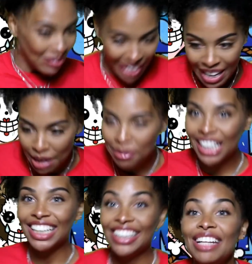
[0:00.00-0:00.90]
am
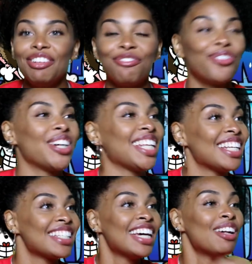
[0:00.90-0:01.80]
living for
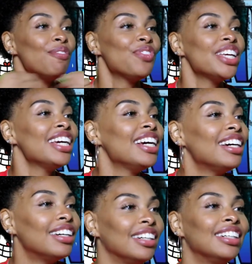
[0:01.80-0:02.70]
this.
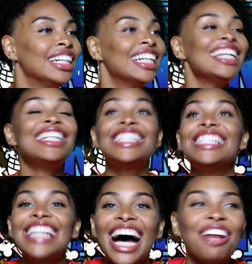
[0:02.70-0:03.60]
It's
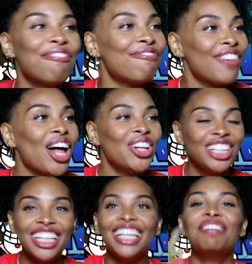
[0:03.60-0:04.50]
not a
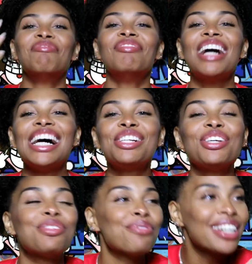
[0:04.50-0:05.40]
failure. I
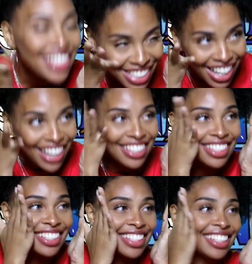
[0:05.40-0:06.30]
just want
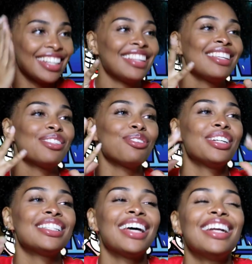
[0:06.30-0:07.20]
Sanji to get this through
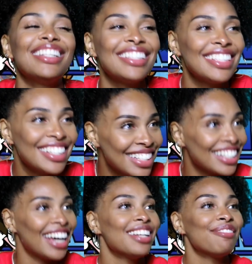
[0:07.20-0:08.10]
his head. He's
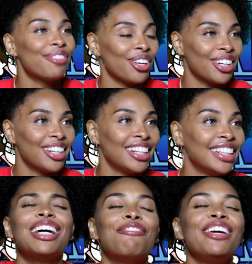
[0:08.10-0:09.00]
not a failure.
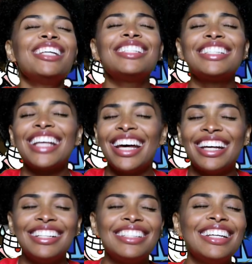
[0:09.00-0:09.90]
If he says,